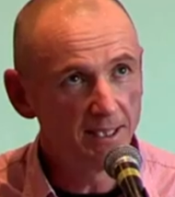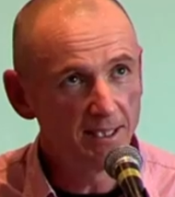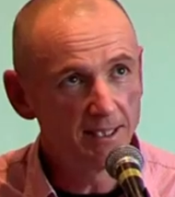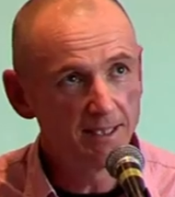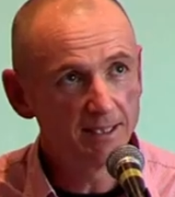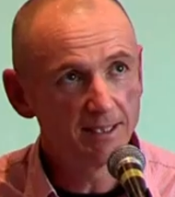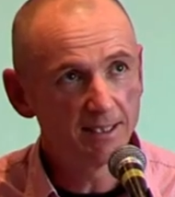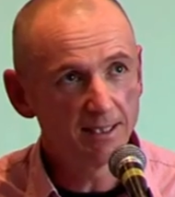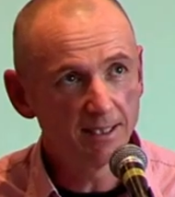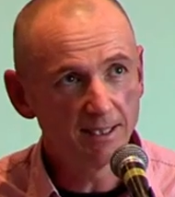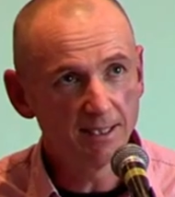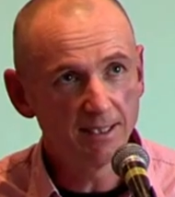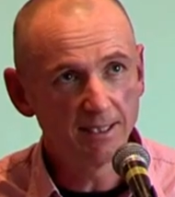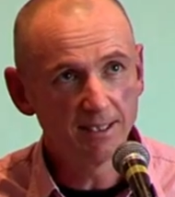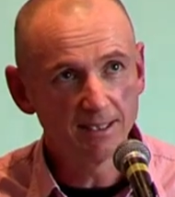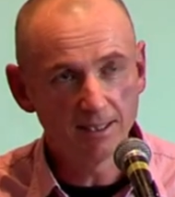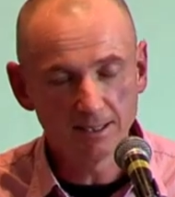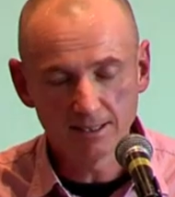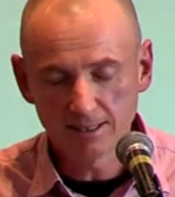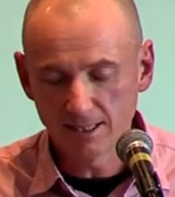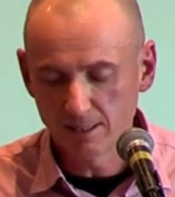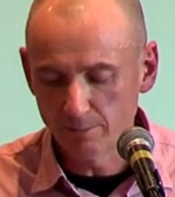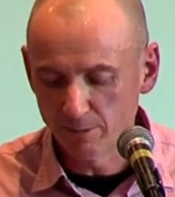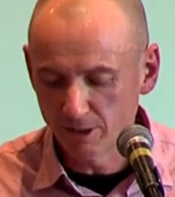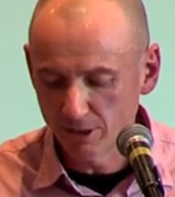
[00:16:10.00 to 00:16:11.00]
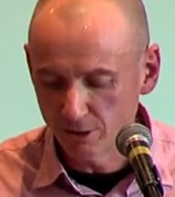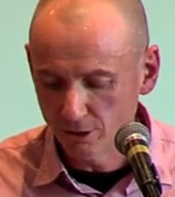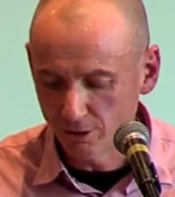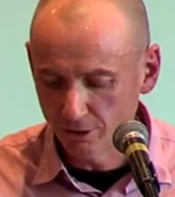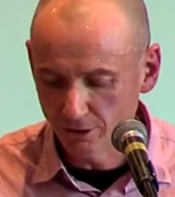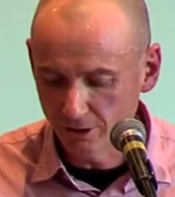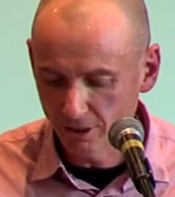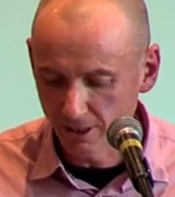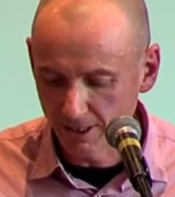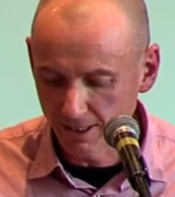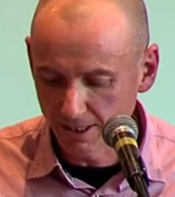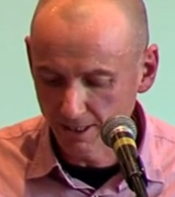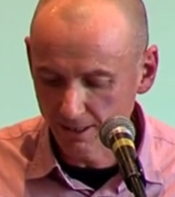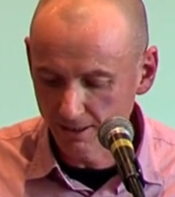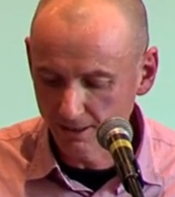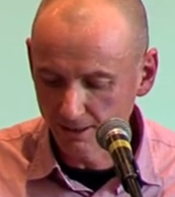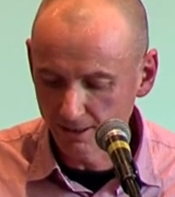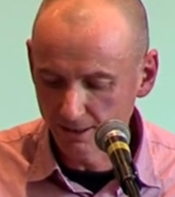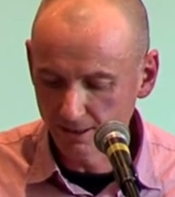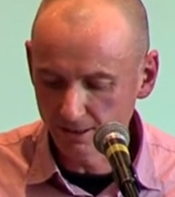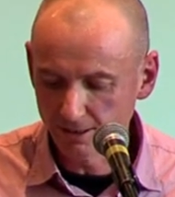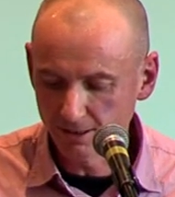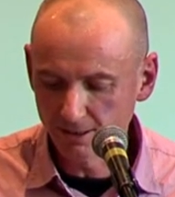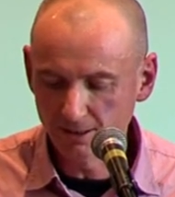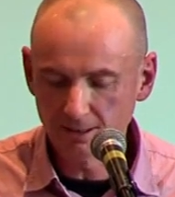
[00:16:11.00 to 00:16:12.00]
needs to lead to some internally
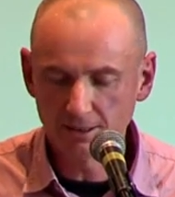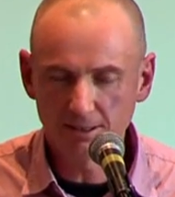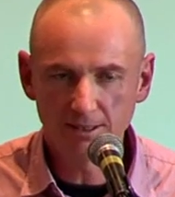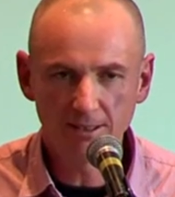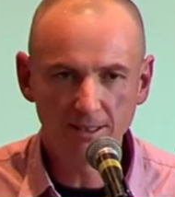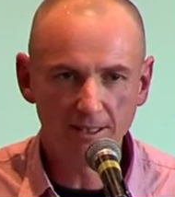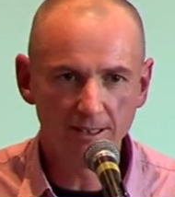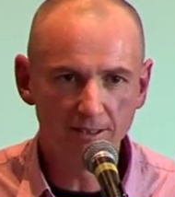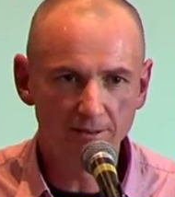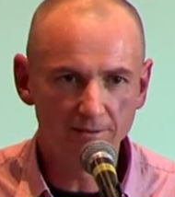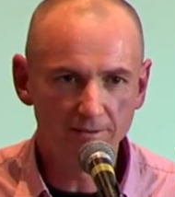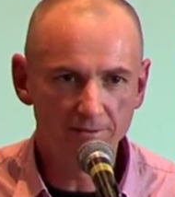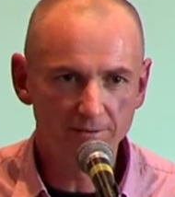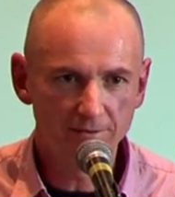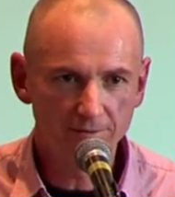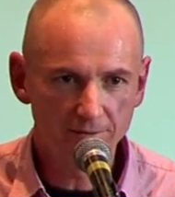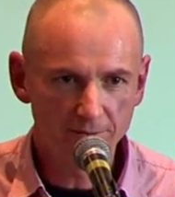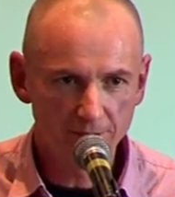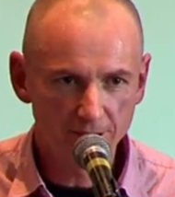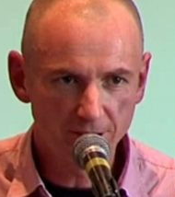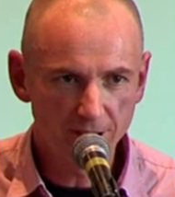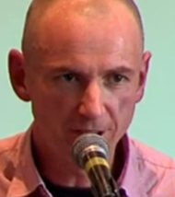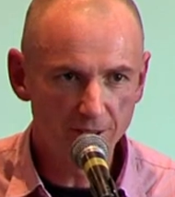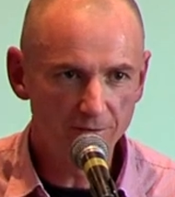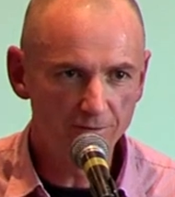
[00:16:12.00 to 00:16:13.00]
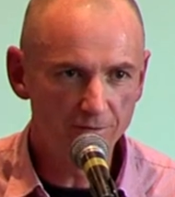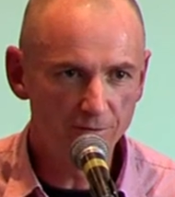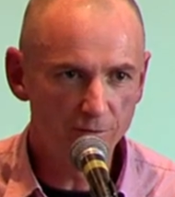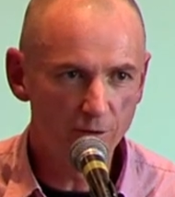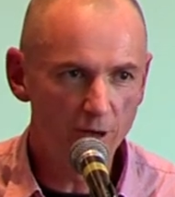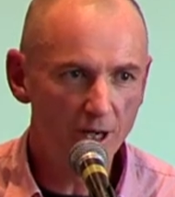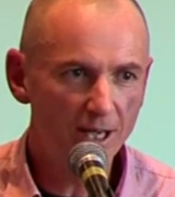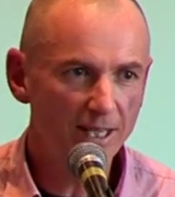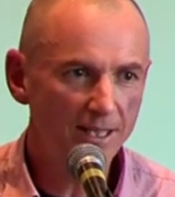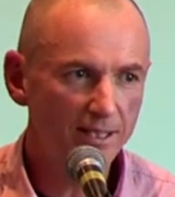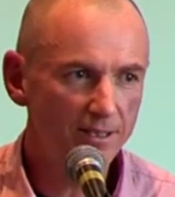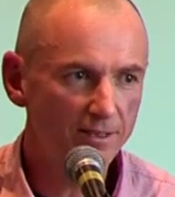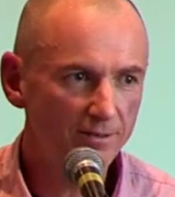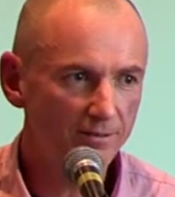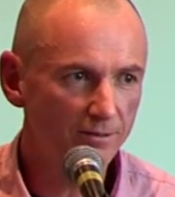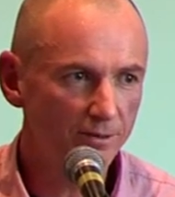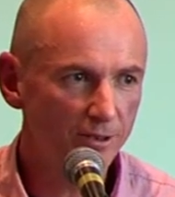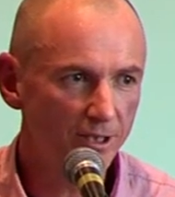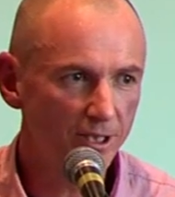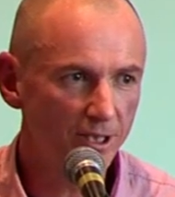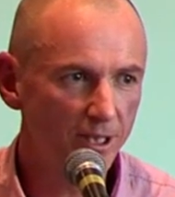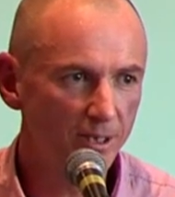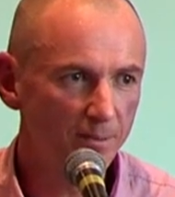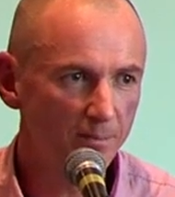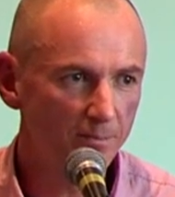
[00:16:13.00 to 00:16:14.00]
consistent set of rights for
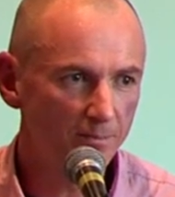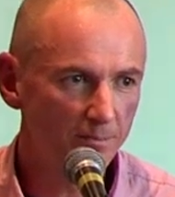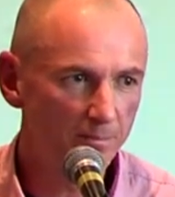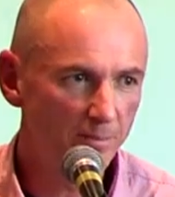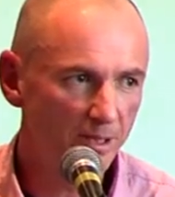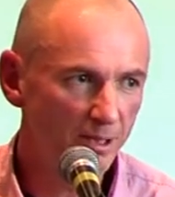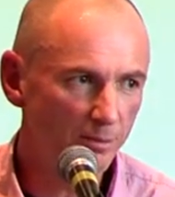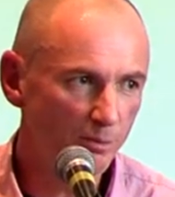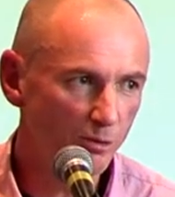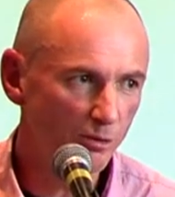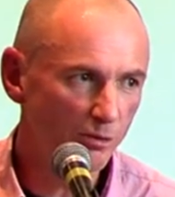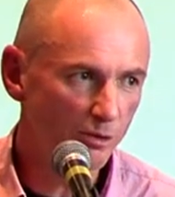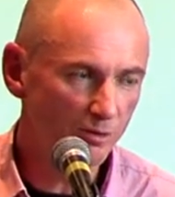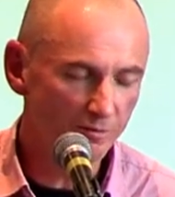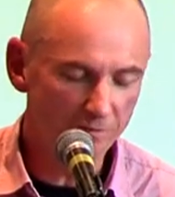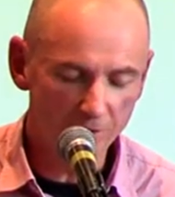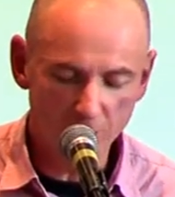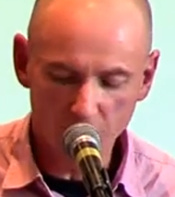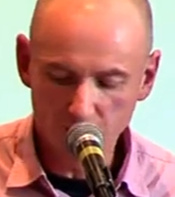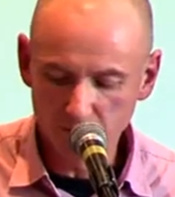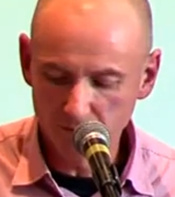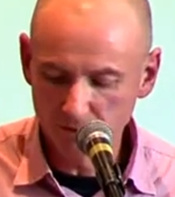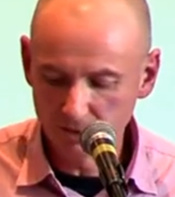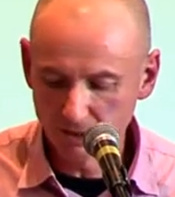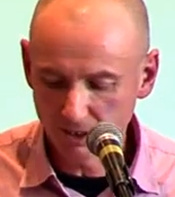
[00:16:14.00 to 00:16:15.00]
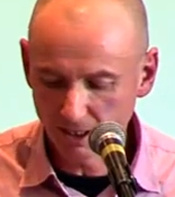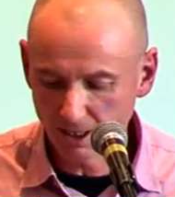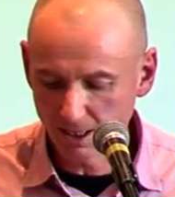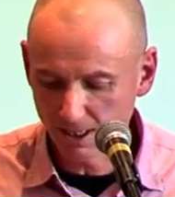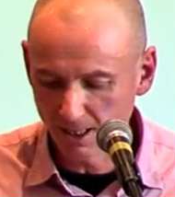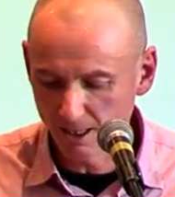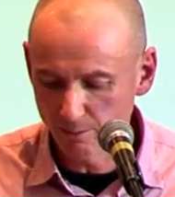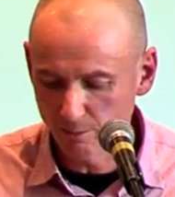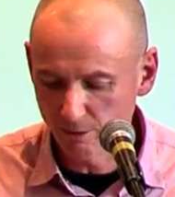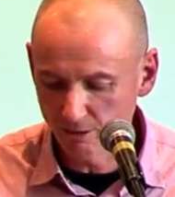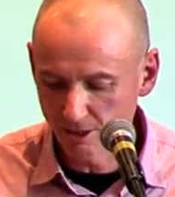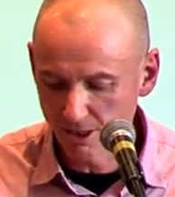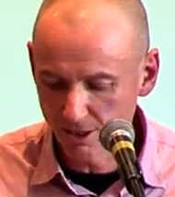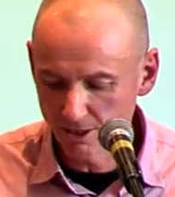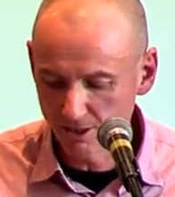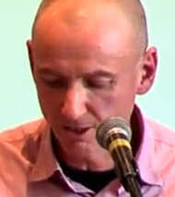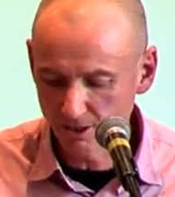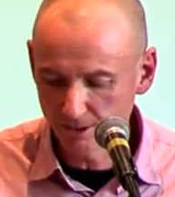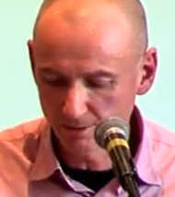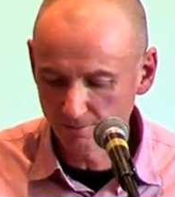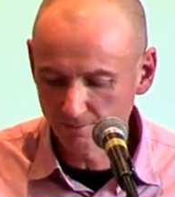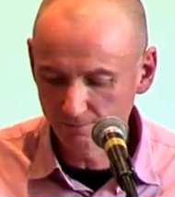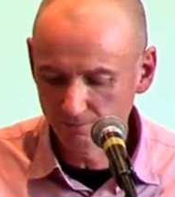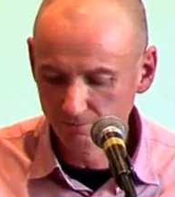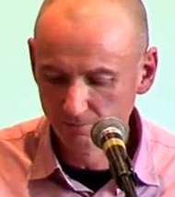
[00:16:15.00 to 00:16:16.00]
the people involved in the
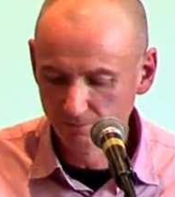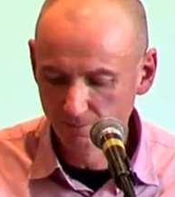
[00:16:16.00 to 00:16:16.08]
collaboration.